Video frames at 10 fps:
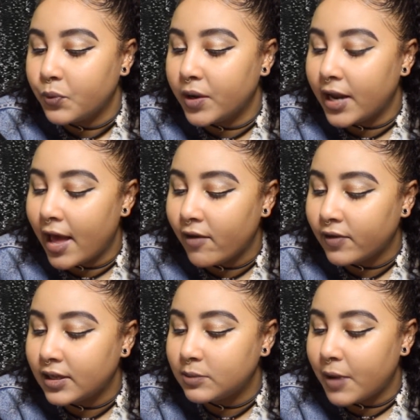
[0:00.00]
when
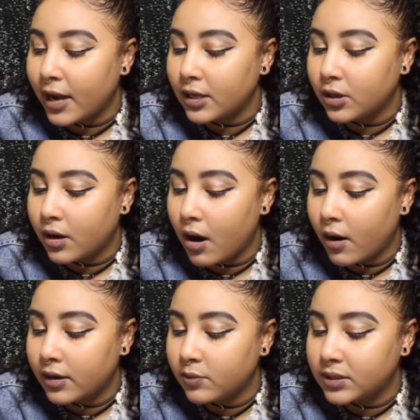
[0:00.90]
f gets back in the
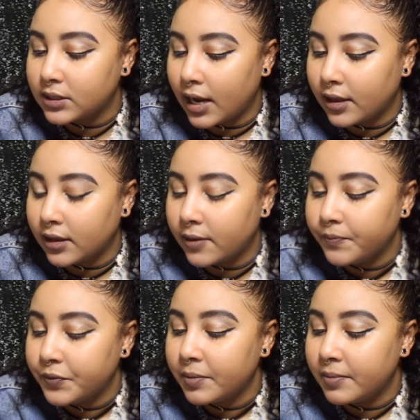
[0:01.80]
car he was silent
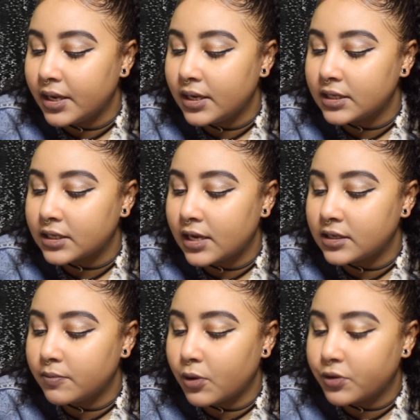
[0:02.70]
me and his
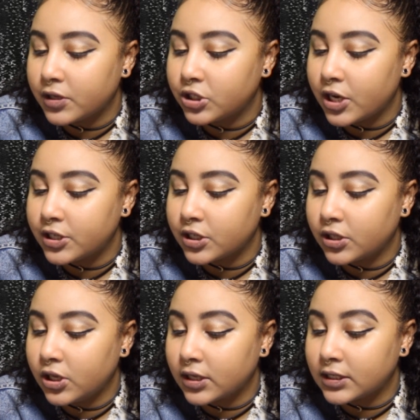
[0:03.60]
cousin both
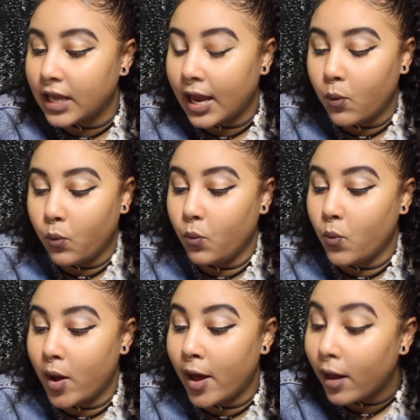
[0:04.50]
exchanging looks like
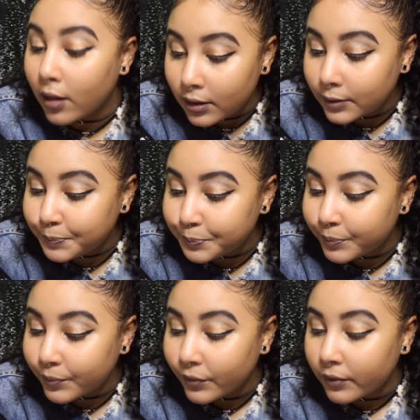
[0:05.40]
well
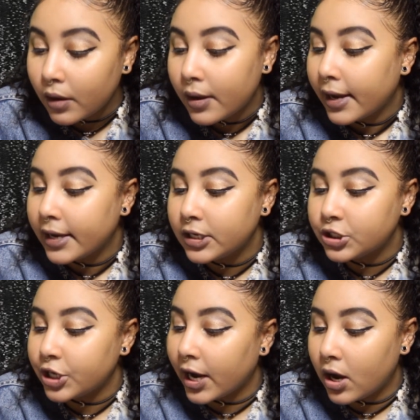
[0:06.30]
he
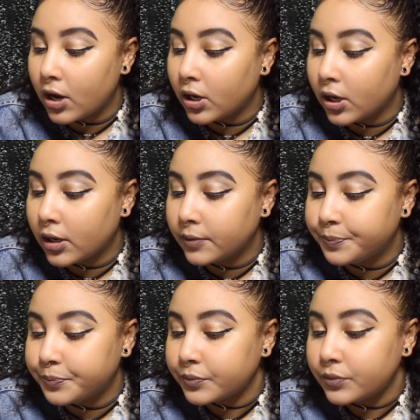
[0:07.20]
didn't check on
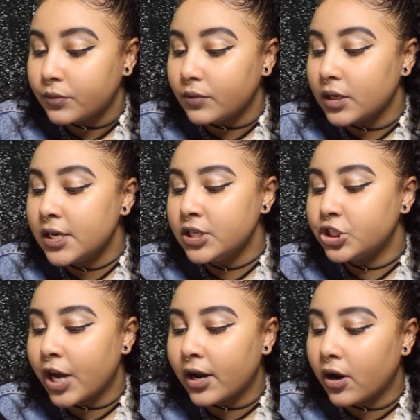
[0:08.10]
her he
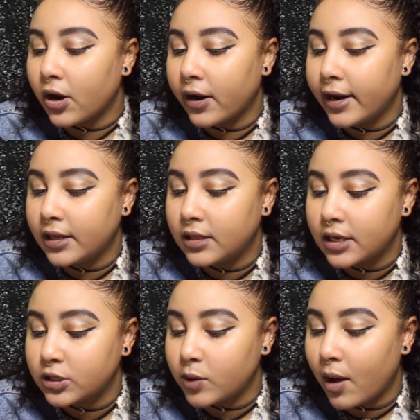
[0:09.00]
didn't check her or
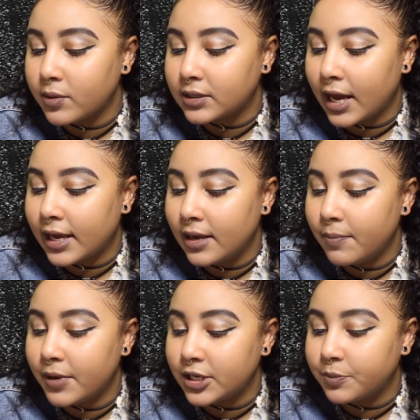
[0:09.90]
anything so i was like
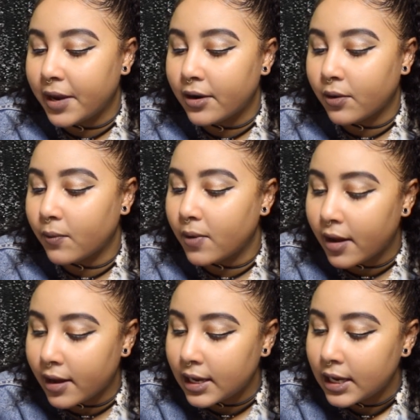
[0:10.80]
he bitch made or
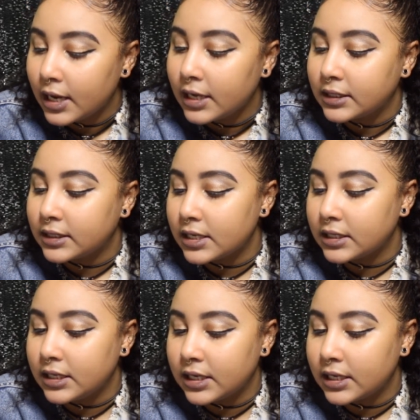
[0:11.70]
what
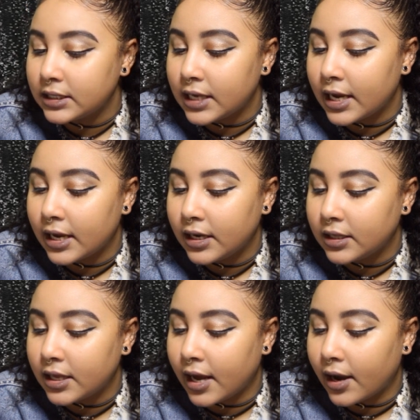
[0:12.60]
since he didn't say
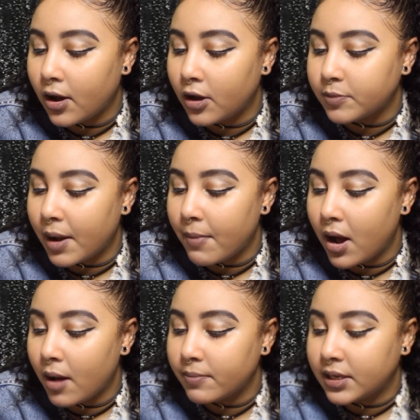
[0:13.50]
anything i called my
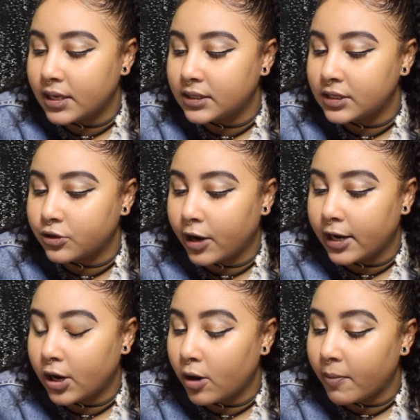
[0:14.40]
mom because his
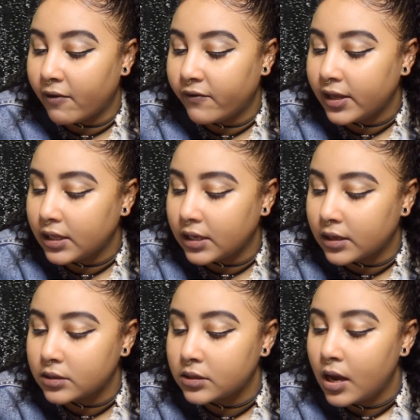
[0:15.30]
granny hurt my
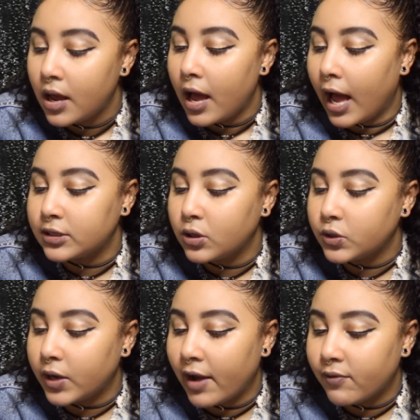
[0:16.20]
feelings i
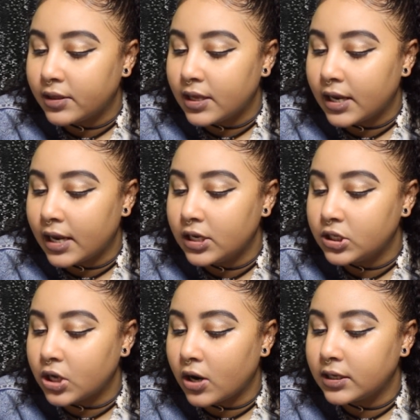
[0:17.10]
told her everything and
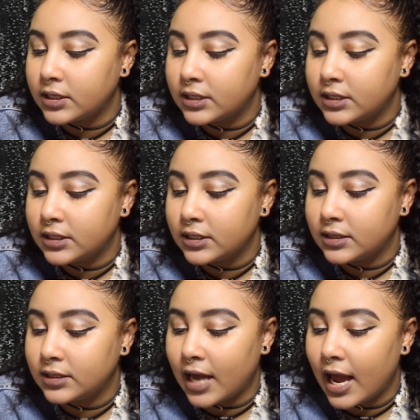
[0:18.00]
he started
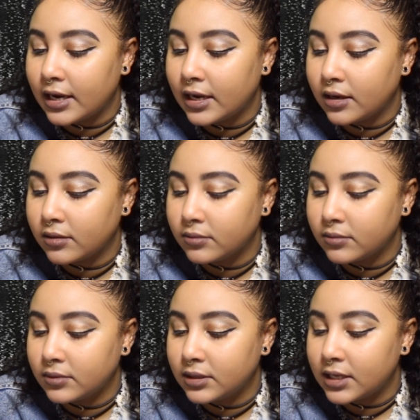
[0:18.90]
signing
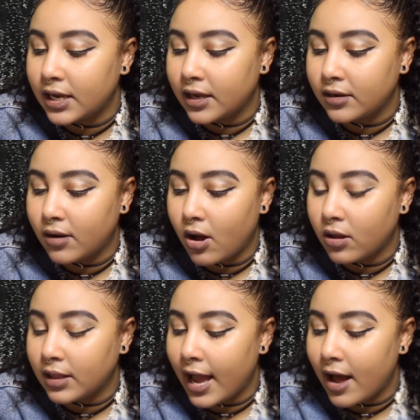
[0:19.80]
singing
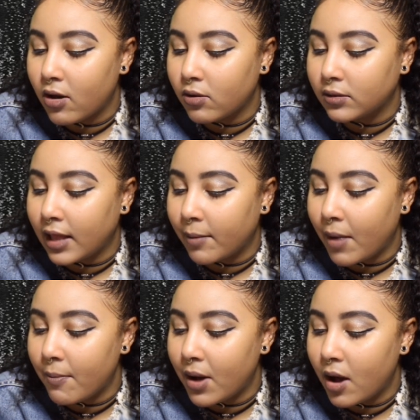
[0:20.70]
all loud like
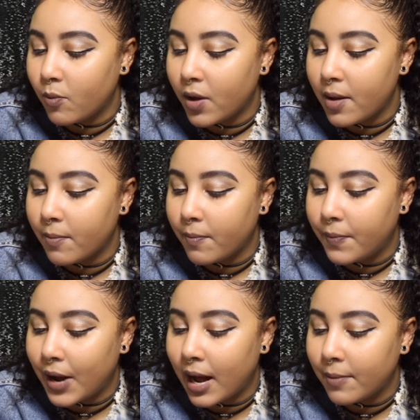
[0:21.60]
my mom
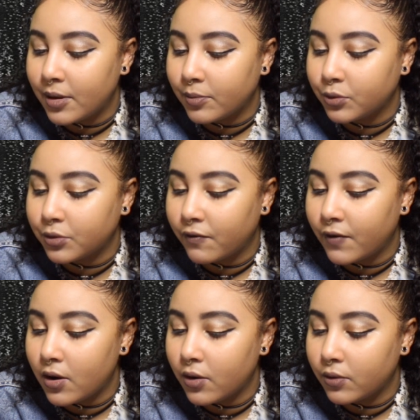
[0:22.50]
wouldn't pop him through the
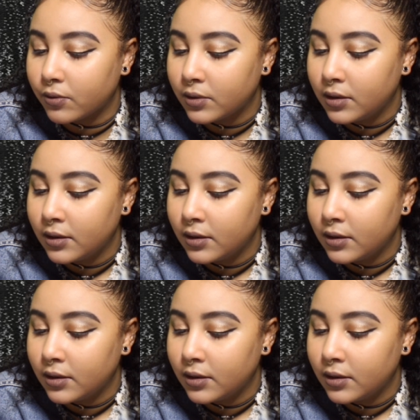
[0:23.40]
phone